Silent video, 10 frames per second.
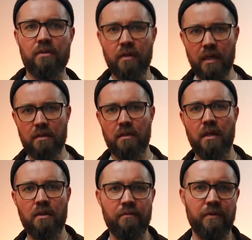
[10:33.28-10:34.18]
so that's
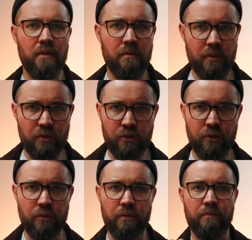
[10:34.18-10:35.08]
outfit number
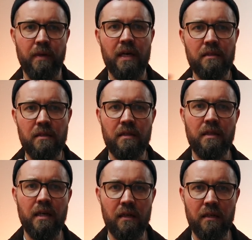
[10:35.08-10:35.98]
2. But as I said
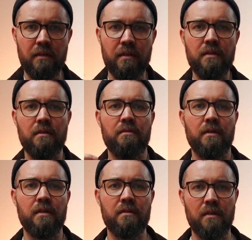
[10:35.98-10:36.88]
earlier, these are
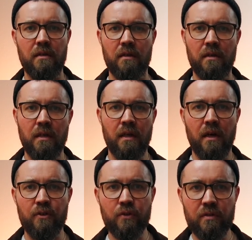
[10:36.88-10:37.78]
things that are
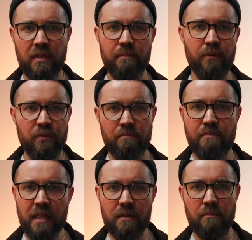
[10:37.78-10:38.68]
so simple to
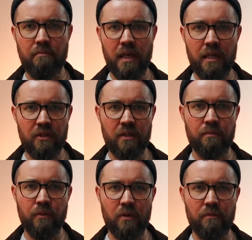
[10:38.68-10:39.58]
mix and match. It's
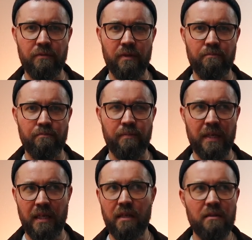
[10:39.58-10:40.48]
more of the
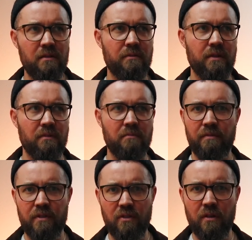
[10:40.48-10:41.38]
beginnings of
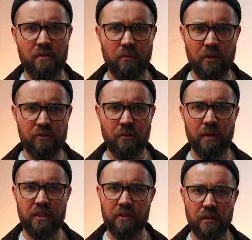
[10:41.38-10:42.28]
a solid wardrobe,
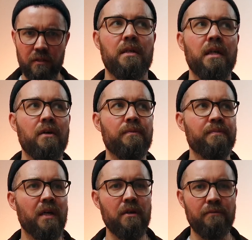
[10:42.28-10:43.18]
actually. Now,
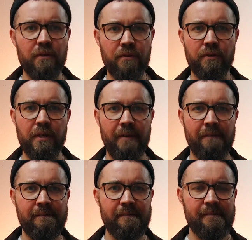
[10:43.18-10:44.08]
outfit 3.
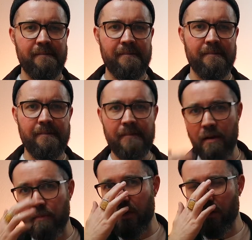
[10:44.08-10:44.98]

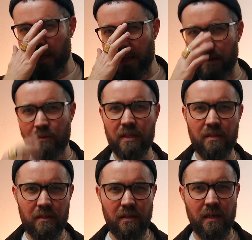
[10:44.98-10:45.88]
Okay, I want to
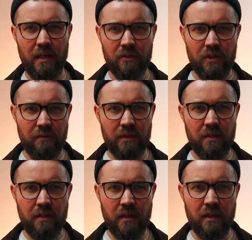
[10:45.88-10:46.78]
stick to high
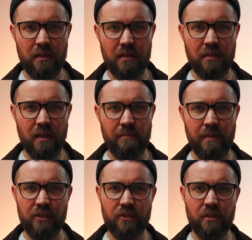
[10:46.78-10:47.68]
longevity, and I
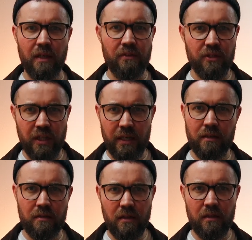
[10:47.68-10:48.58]
mentioned leather
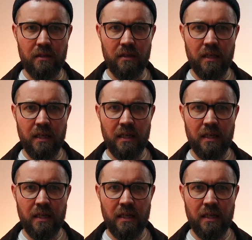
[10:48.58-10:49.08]
jackets earlier,